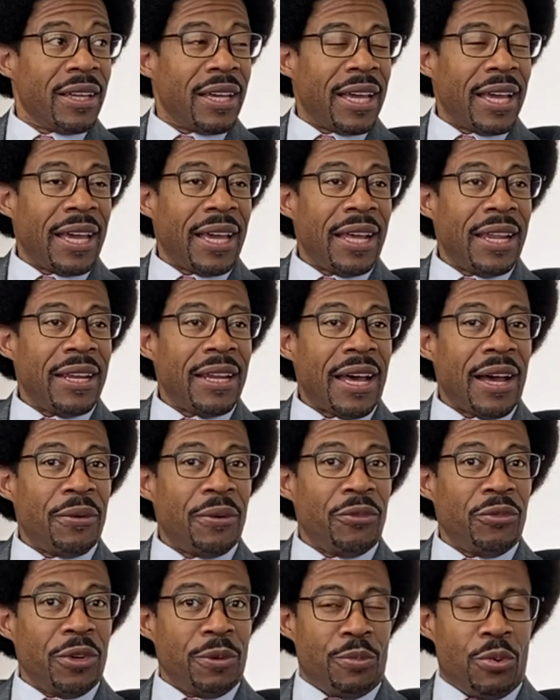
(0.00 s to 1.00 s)
And I
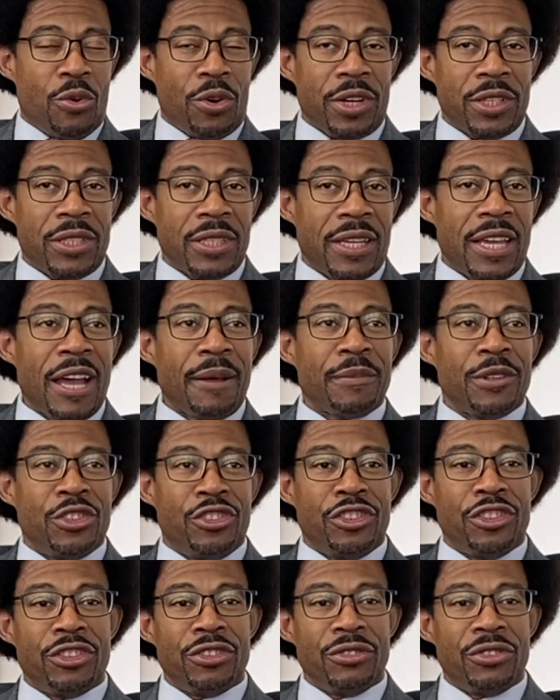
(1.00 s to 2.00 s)
would report it to Camp
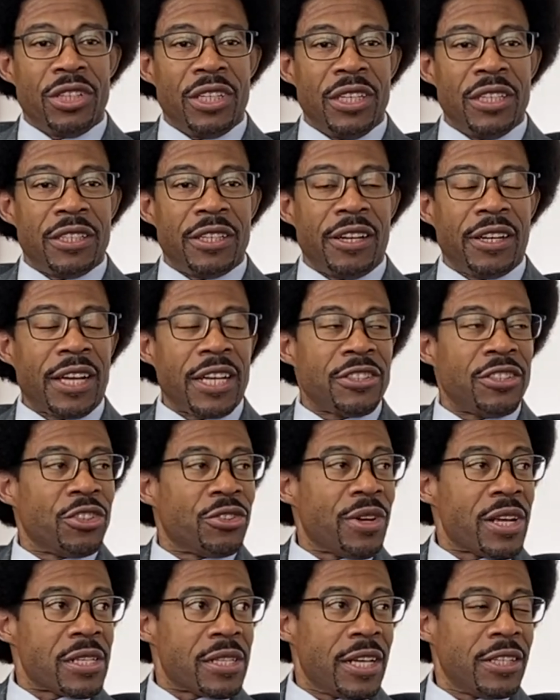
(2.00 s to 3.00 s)
Lejeune to the interrogation
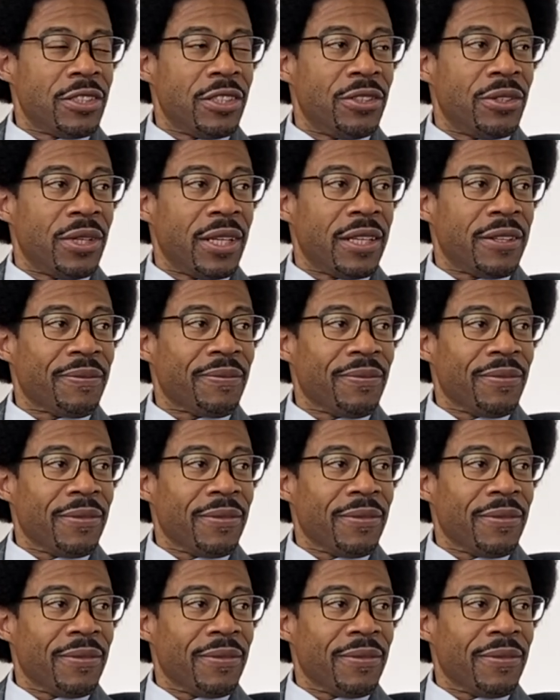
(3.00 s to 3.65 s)
translation unit.